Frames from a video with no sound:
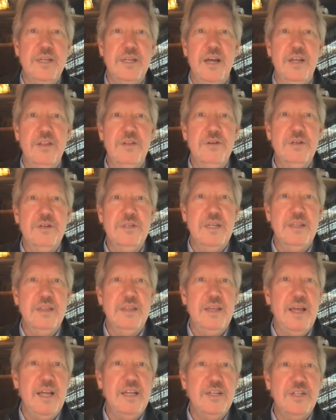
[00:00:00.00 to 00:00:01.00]
and others at
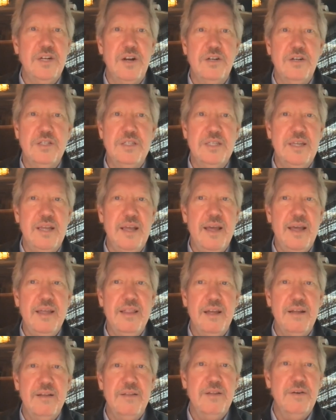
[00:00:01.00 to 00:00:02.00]
the HNRCA,
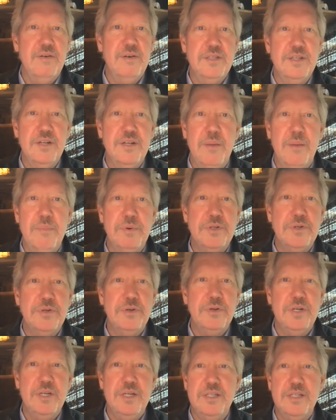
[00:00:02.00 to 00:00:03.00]
that there is an
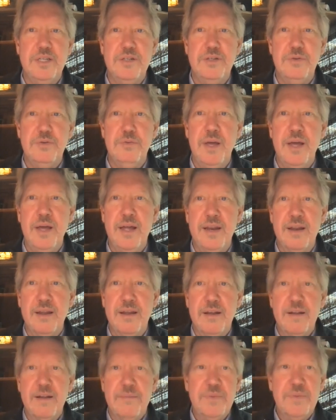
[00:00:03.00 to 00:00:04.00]
opportunity to do that.
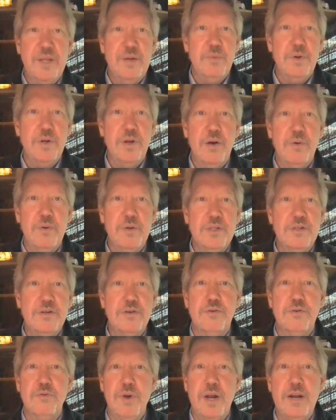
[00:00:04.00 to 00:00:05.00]
And we always
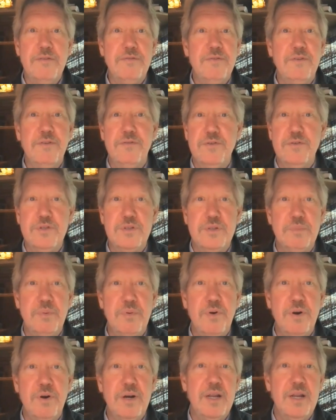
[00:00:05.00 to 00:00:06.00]
are grateful for
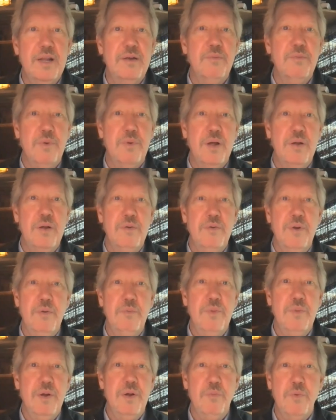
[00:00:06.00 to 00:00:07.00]
support and, and,
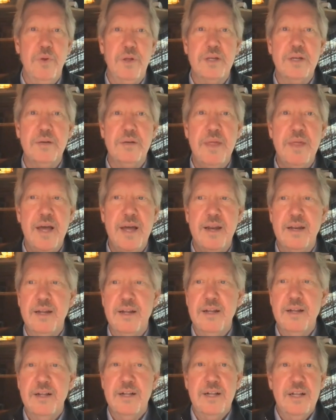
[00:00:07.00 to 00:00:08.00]
and welcome that.
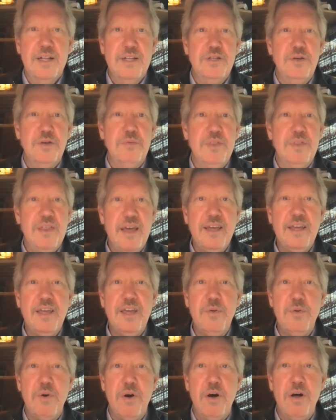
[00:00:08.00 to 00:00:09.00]
So thank
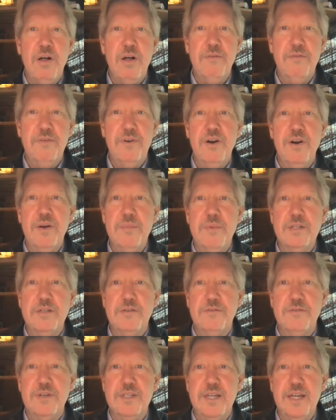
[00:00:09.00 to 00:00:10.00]
you all very much
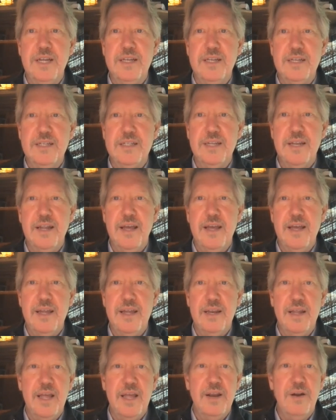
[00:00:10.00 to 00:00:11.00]
for attending today.
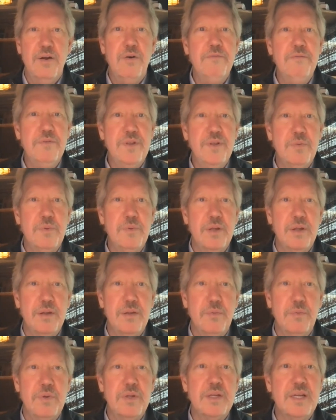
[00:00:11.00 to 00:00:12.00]
And, and hopefully we'll,
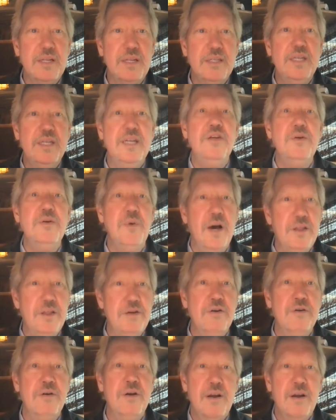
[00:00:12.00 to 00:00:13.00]
we'll continue
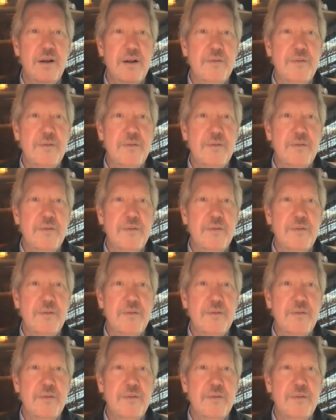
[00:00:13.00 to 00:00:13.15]
other